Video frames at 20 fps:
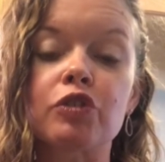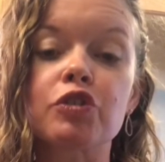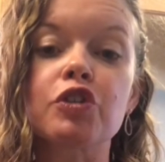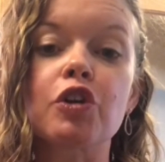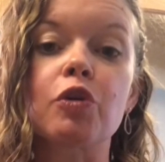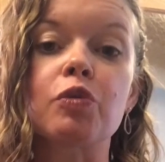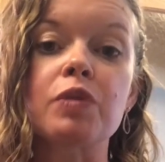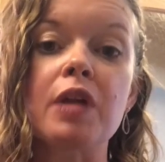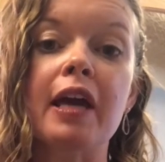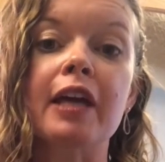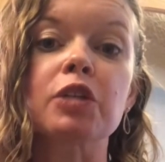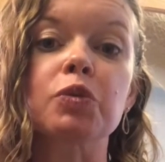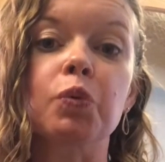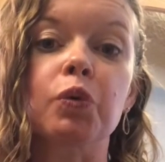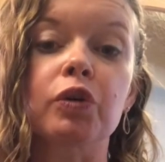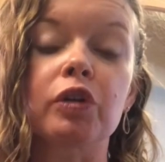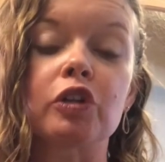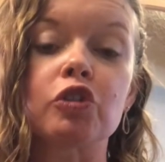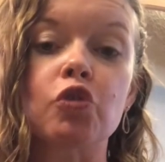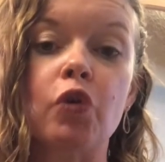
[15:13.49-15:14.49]
So next we're
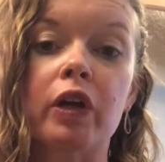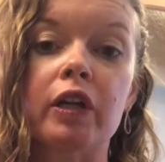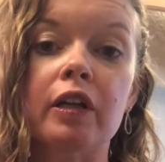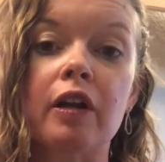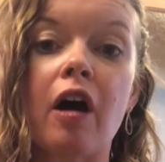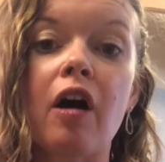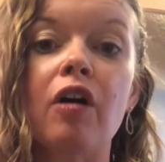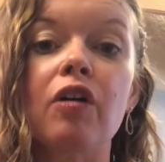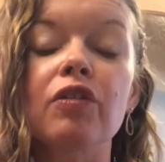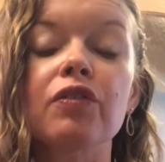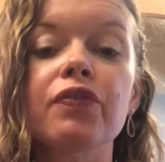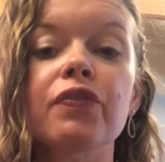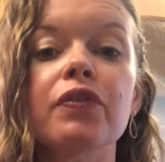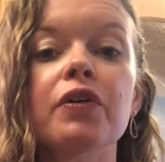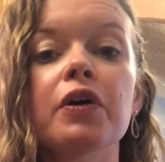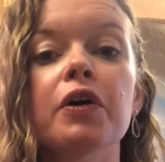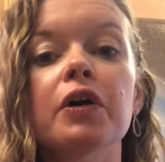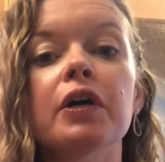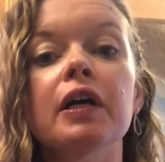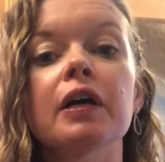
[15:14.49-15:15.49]
gonna drain it off,
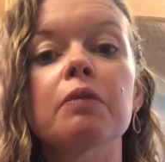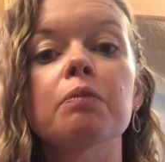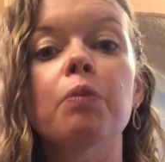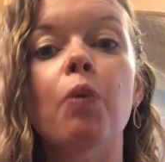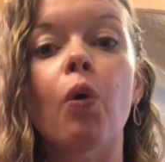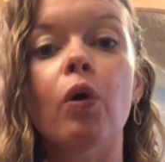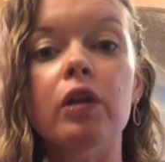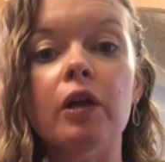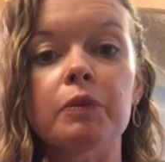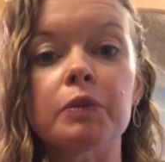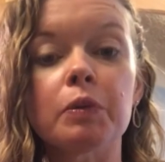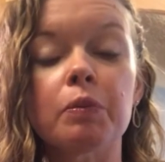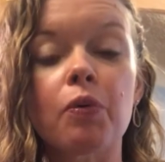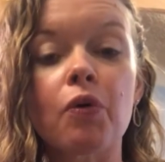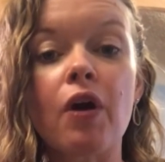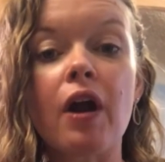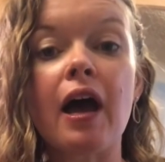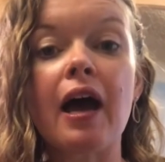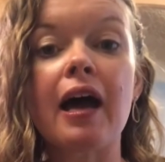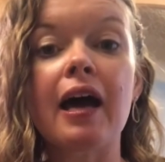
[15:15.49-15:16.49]
boil up the
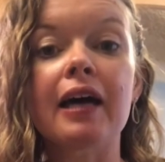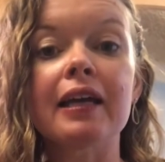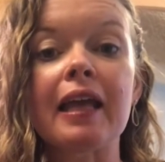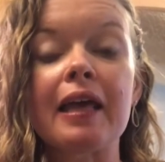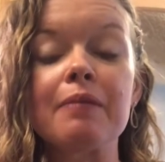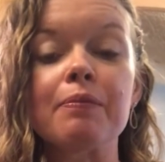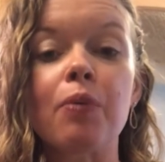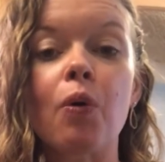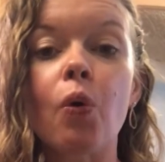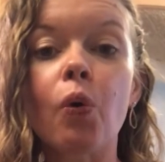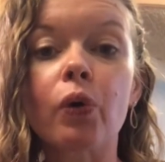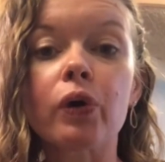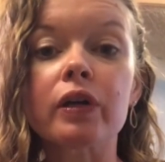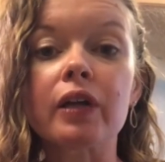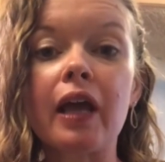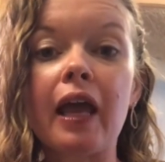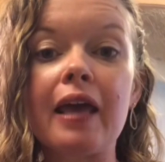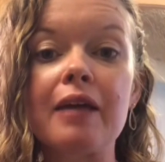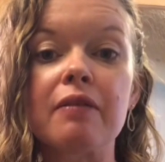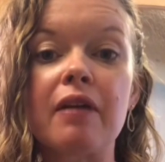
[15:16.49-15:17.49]
brine and pour
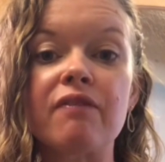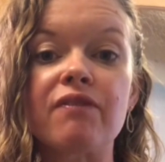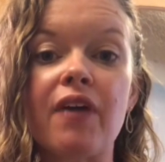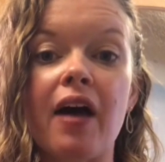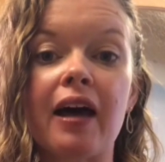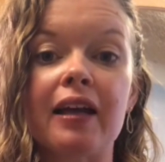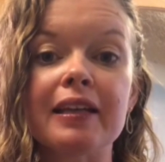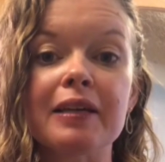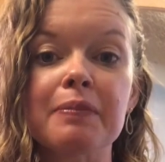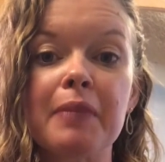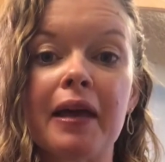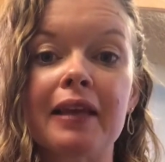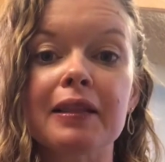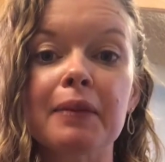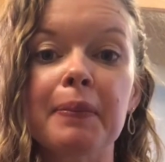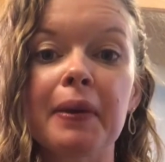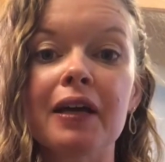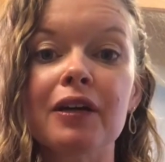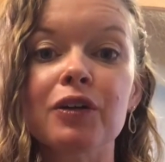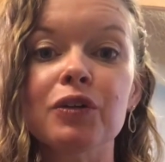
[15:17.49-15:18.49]
it and finally make the
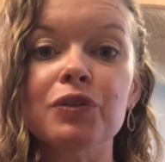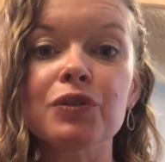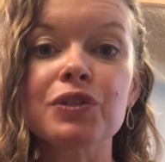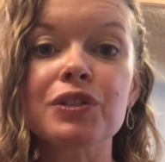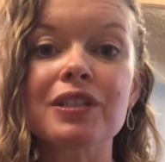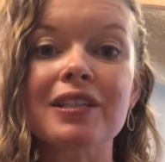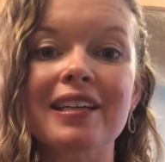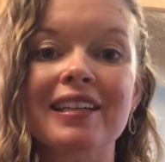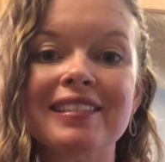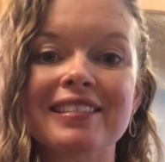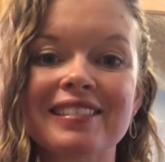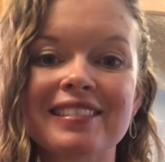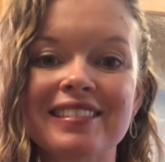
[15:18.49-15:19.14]
pickles.